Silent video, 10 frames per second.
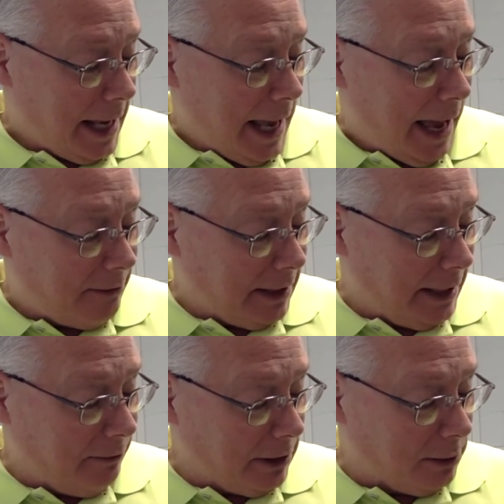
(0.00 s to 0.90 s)
having
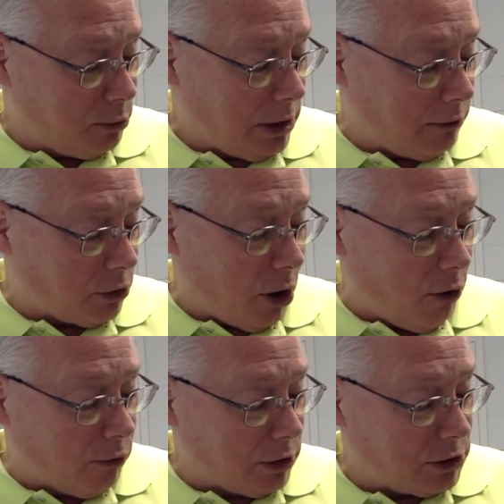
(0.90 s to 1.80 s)
given themselves
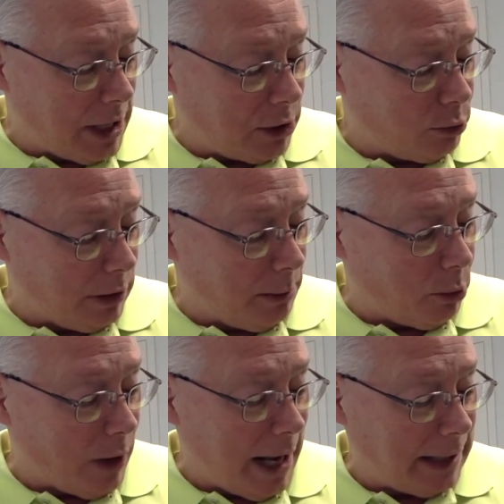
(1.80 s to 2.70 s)
over to sexual
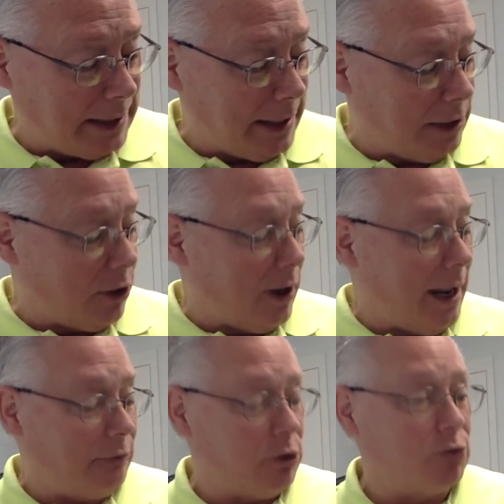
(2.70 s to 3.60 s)
immorality and gone
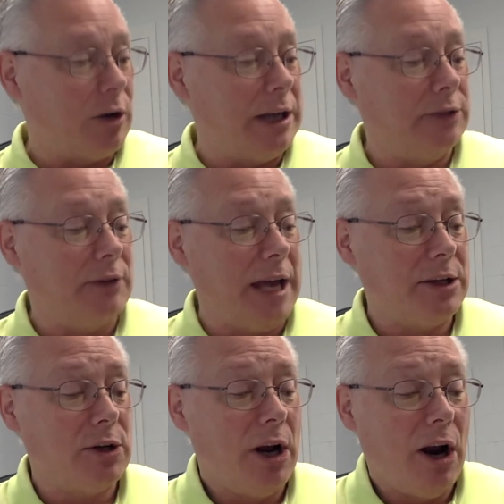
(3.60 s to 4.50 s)
after strange
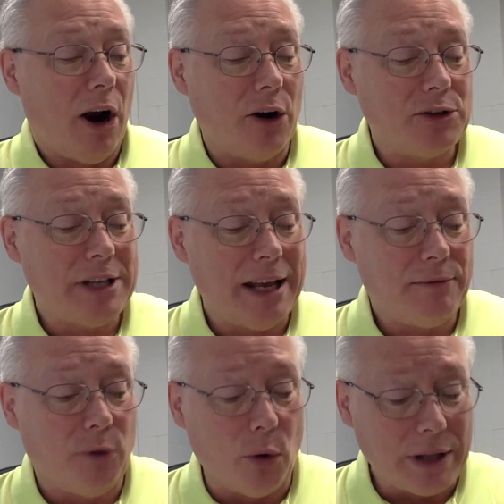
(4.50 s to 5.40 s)
flesh, are set
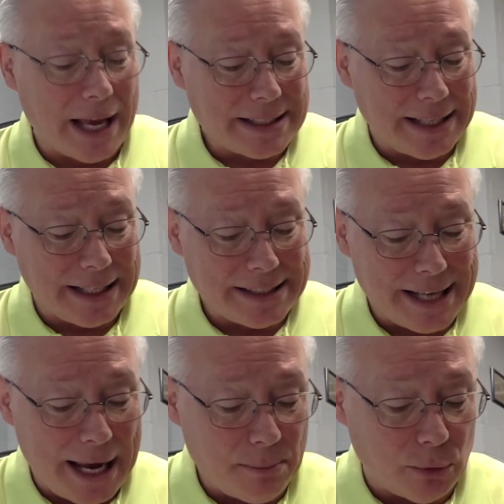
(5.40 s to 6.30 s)
forth as an
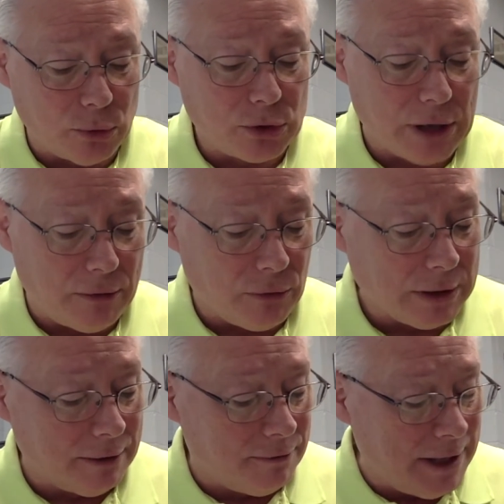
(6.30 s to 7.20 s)
example,
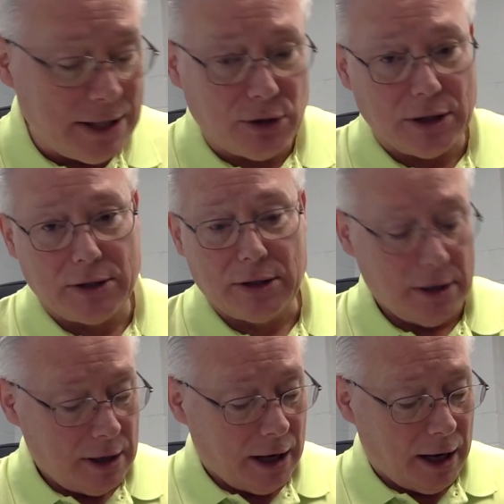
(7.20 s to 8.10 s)
suffering the vengeance
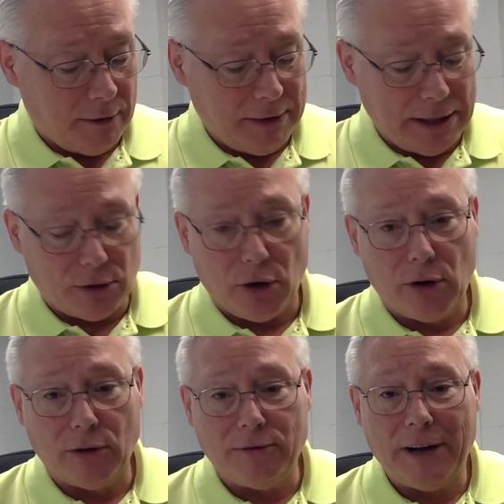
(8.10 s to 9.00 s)
of
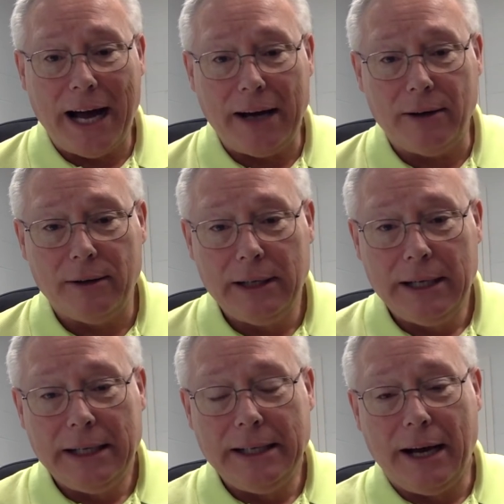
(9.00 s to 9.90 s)
eternal fire.
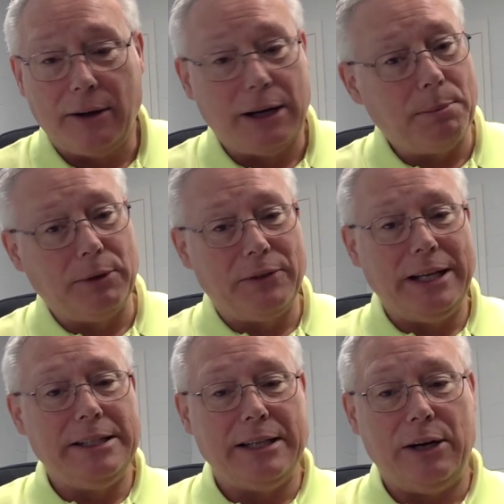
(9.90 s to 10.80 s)
Now, a couple of
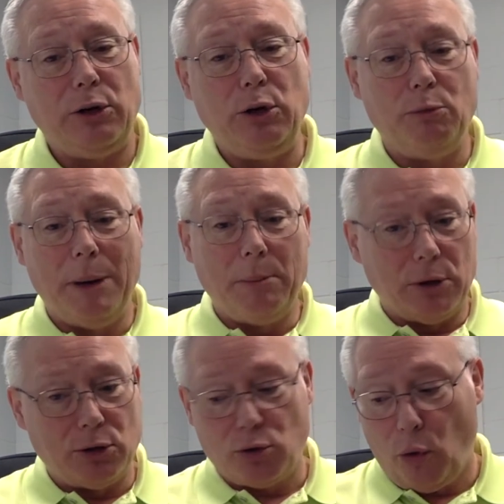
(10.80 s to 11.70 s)
things there. You remember
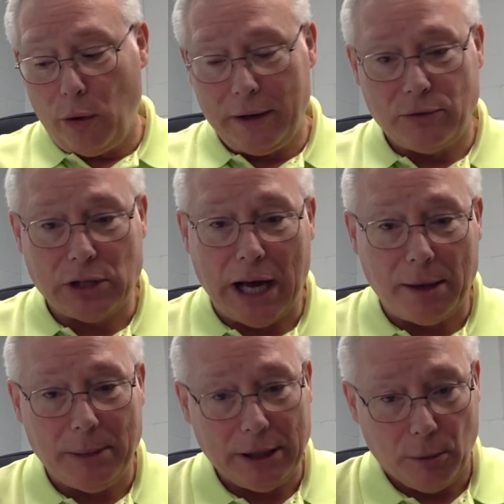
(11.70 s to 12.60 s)
the story of
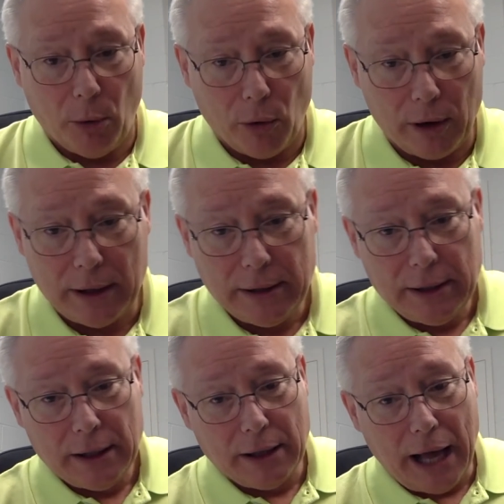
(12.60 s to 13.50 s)
Sodom and Gomorrah.
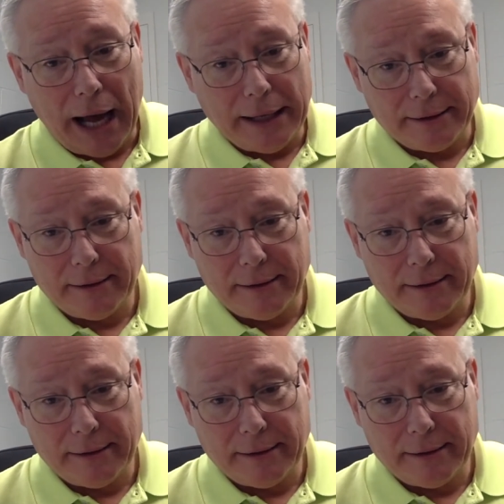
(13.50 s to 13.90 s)
Lot,